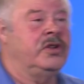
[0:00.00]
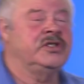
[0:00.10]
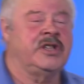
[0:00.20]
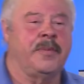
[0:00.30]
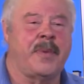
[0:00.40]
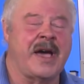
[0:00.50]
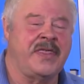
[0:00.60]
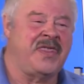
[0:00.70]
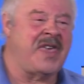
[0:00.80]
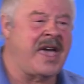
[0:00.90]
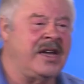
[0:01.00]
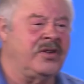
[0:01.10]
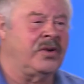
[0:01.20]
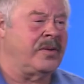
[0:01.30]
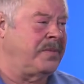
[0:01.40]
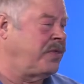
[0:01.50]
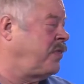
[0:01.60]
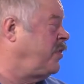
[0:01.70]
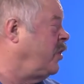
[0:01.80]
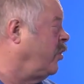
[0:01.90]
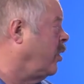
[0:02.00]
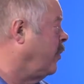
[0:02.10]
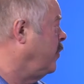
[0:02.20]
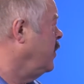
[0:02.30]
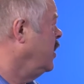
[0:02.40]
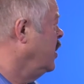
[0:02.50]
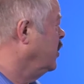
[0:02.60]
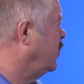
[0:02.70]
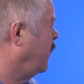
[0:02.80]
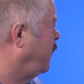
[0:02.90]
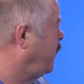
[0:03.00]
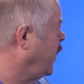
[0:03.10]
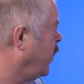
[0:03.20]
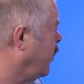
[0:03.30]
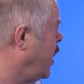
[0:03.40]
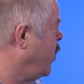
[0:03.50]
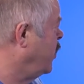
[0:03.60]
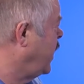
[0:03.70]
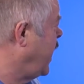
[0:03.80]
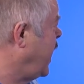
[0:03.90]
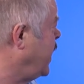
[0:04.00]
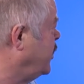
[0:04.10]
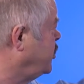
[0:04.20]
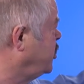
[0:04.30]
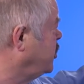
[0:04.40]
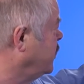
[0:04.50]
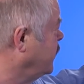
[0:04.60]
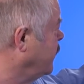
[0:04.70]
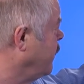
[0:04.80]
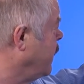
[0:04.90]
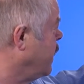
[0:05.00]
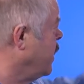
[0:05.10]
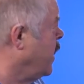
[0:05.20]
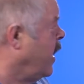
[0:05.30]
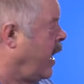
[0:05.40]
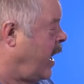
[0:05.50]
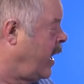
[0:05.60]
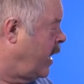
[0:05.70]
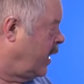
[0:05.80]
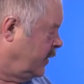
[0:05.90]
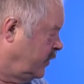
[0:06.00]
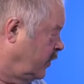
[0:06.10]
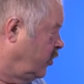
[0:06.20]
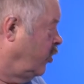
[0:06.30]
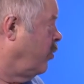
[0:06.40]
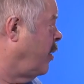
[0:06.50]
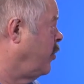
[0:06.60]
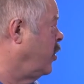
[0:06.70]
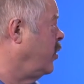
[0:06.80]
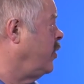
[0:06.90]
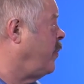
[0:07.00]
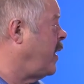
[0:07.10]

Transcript: use the Pythagorean theorem to figure out h. And do you remember the